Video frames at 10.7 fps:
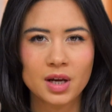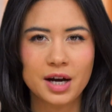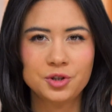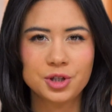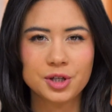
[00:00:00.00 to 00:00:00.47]

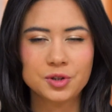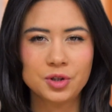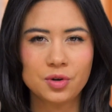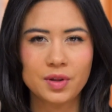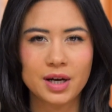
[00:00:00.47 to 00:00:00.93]
I just
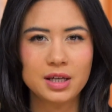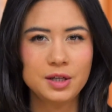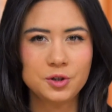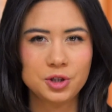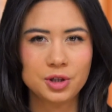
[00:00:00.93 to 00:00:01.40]
know that
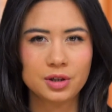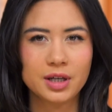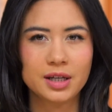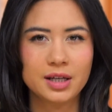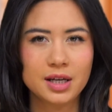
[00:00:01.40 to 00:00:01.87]
each year
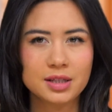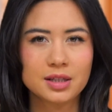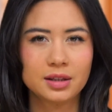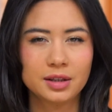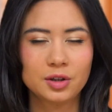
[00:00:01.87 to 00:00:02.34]
it
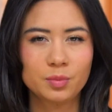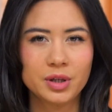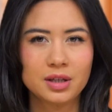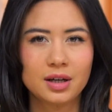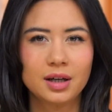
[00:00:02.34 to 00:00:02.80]
gets a little
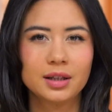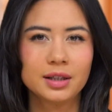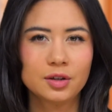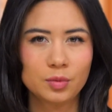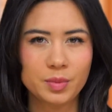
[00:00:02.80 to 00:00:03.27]

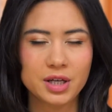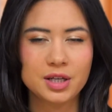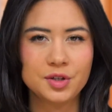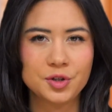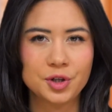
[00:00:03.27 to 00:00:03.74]
bit
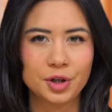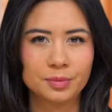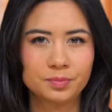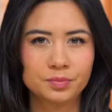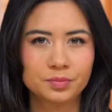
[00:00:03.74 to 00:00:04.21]
easier."